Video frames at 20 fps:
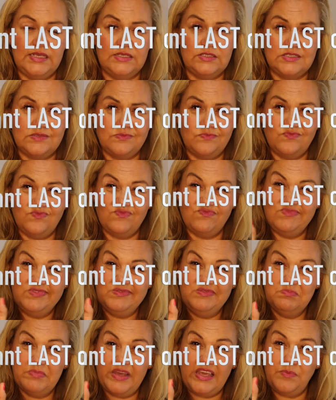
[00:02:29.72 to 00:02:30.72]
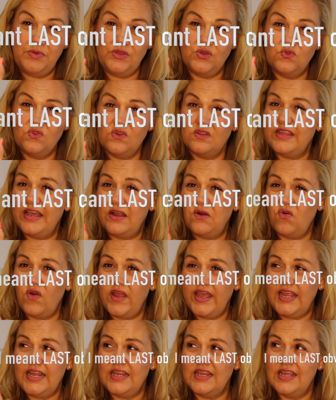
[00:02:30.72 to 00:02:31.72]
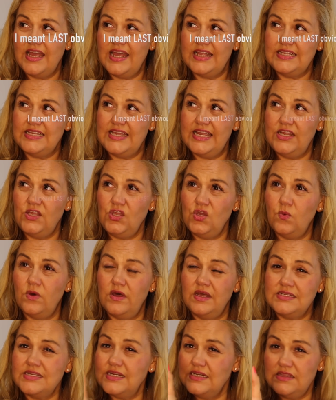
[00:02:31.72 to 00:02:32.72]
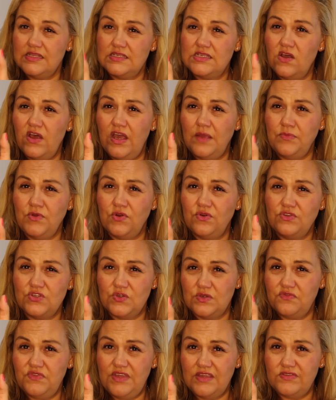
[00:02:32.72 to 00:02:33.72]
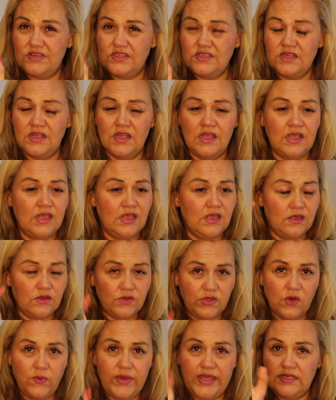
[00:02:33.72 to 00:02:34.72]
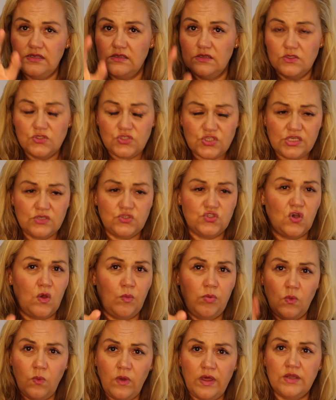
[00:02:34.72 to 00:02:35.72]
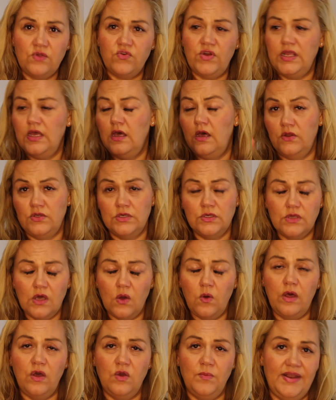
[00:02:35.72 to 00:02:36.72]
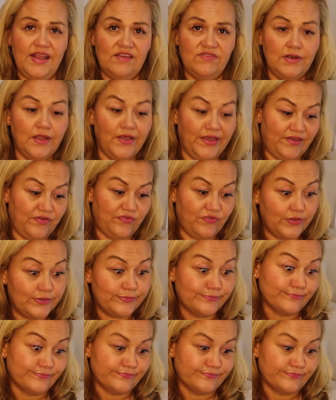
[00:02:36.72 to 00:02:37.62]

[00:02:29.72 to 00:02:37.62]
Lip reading: is maybe you're not that great at getting your work done in the time you're sort of given. Go in, do your job, work really hard, go home and have a life.